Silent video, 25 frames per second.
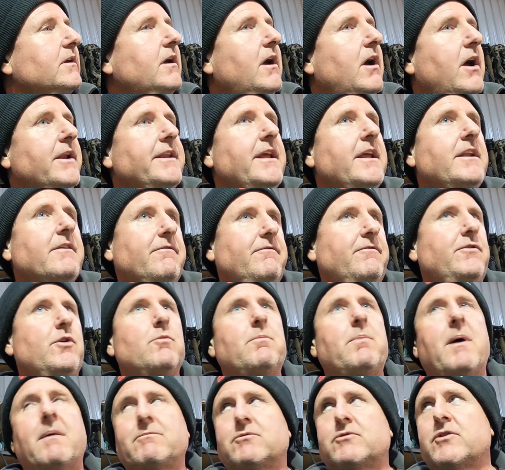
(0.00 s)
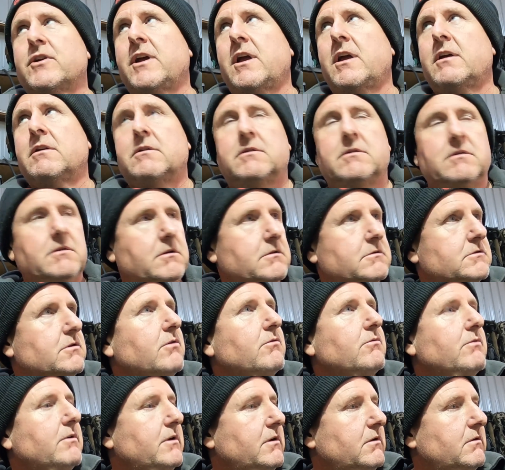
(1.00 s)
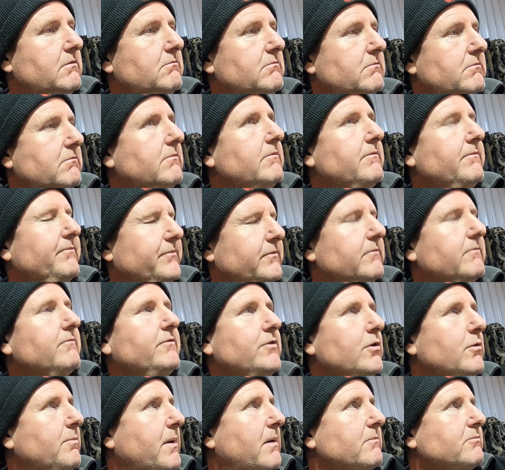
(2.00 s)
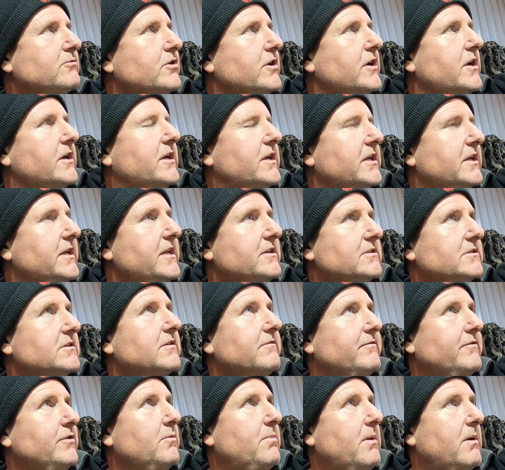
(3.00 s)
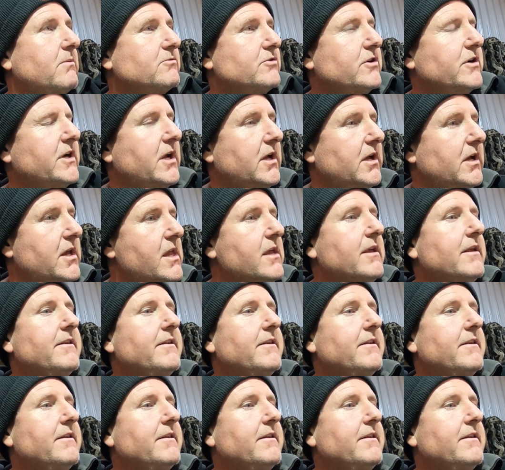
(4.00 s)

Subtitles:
I need a fuel pump trigger. So fuel pump trigger connects to the fuel pump trigger.